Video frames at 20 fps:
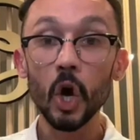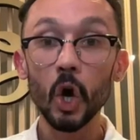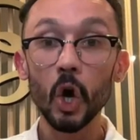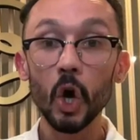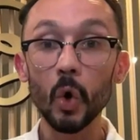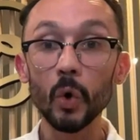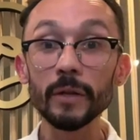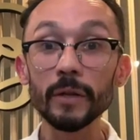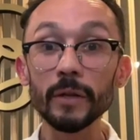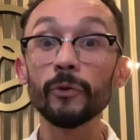
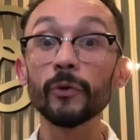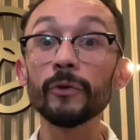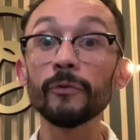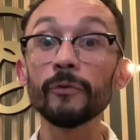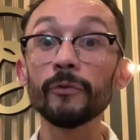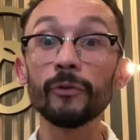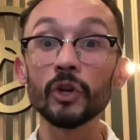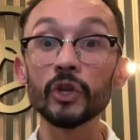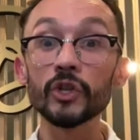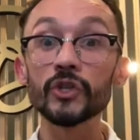only for the
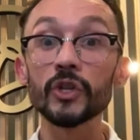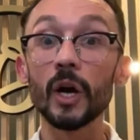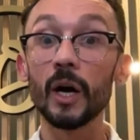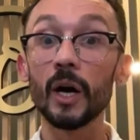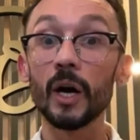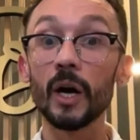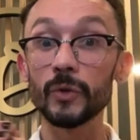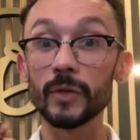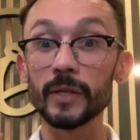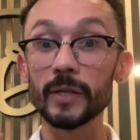first
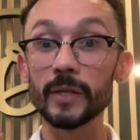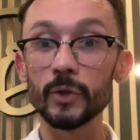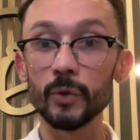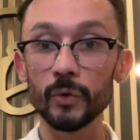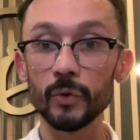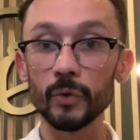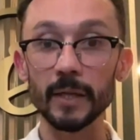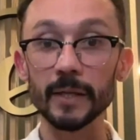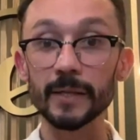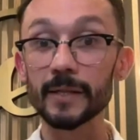100
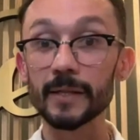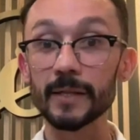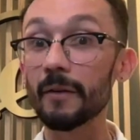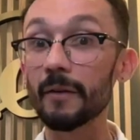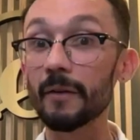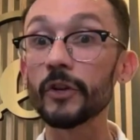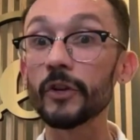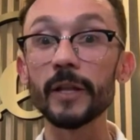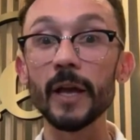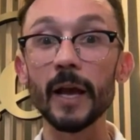students.
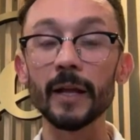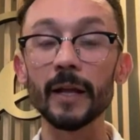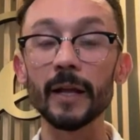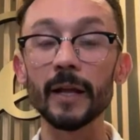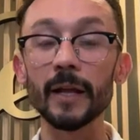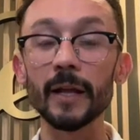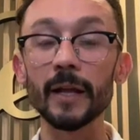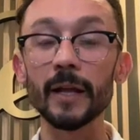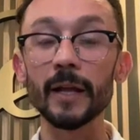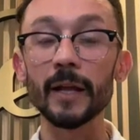After that,
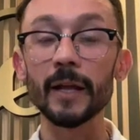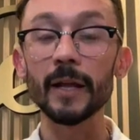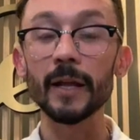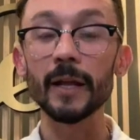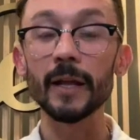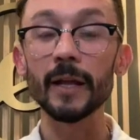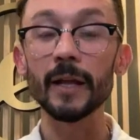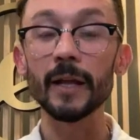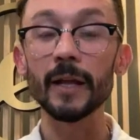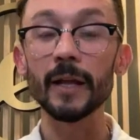we're gonna
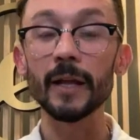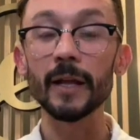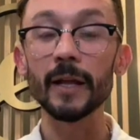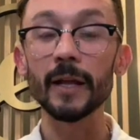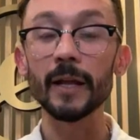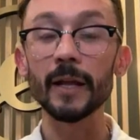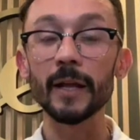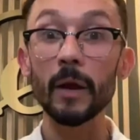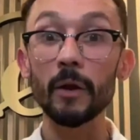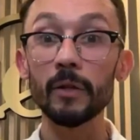go up for the
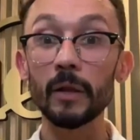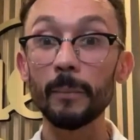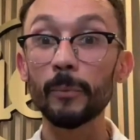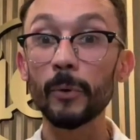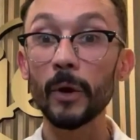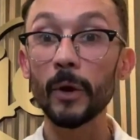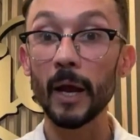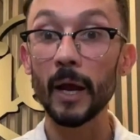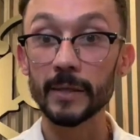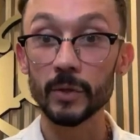regular
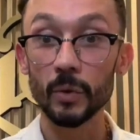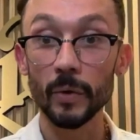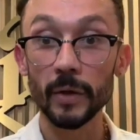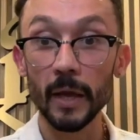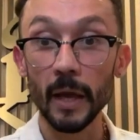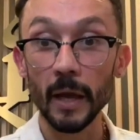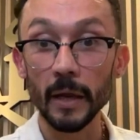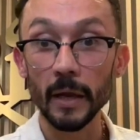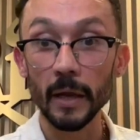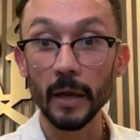price,
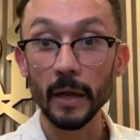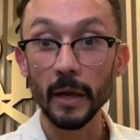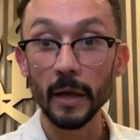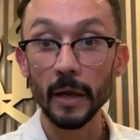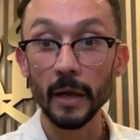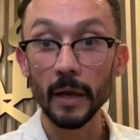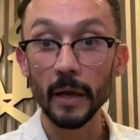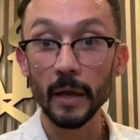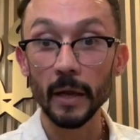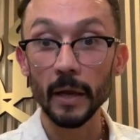okay?
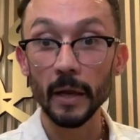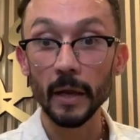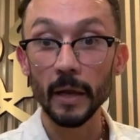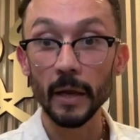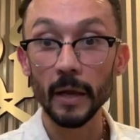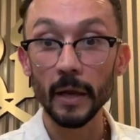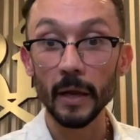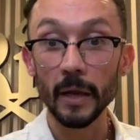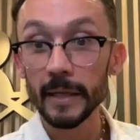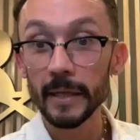And here's
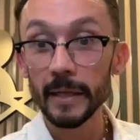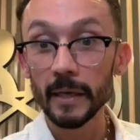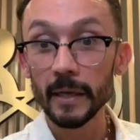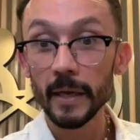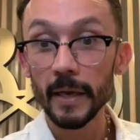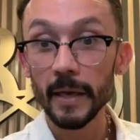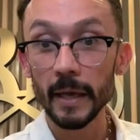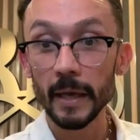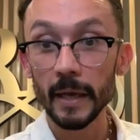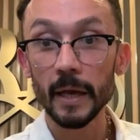the link
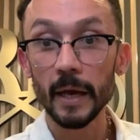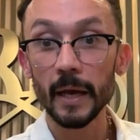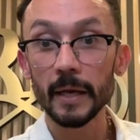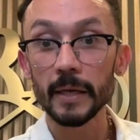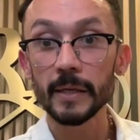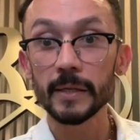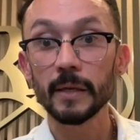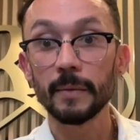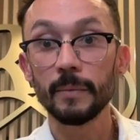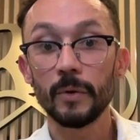again,
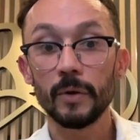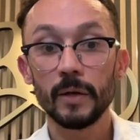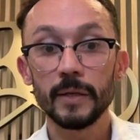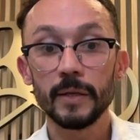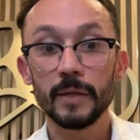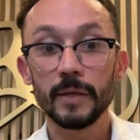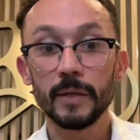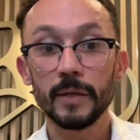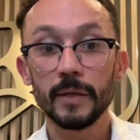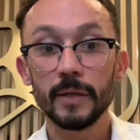guys. I'm gonna
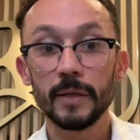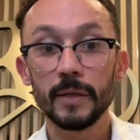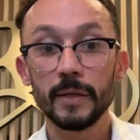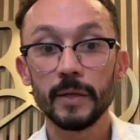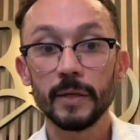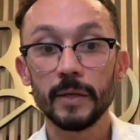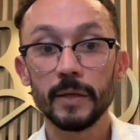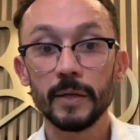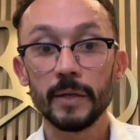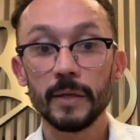send you
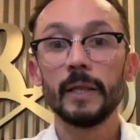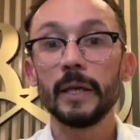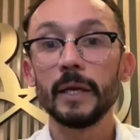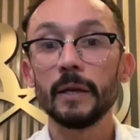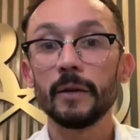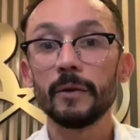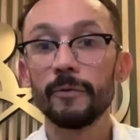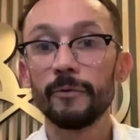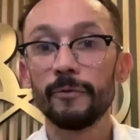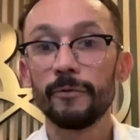the
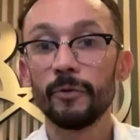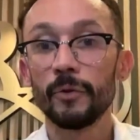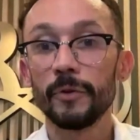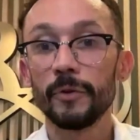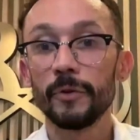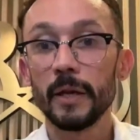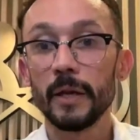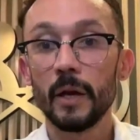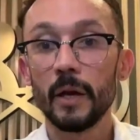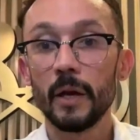link for
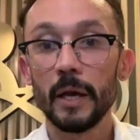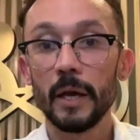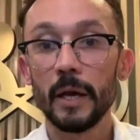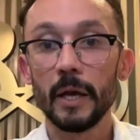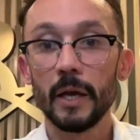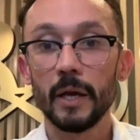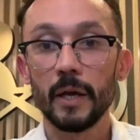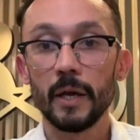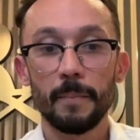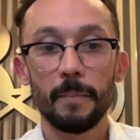the
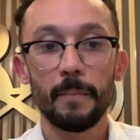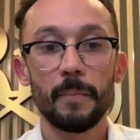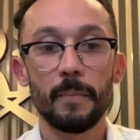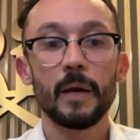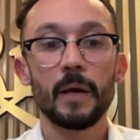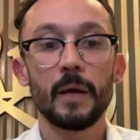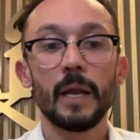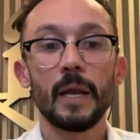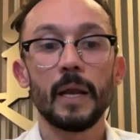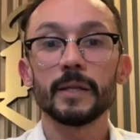
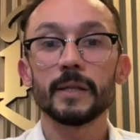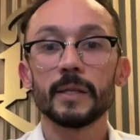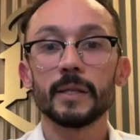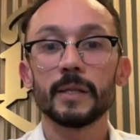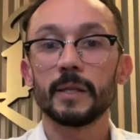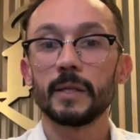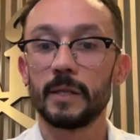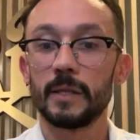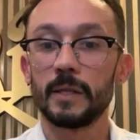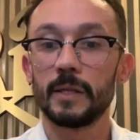
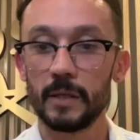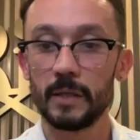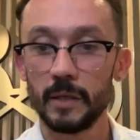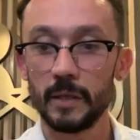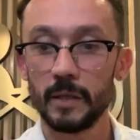class.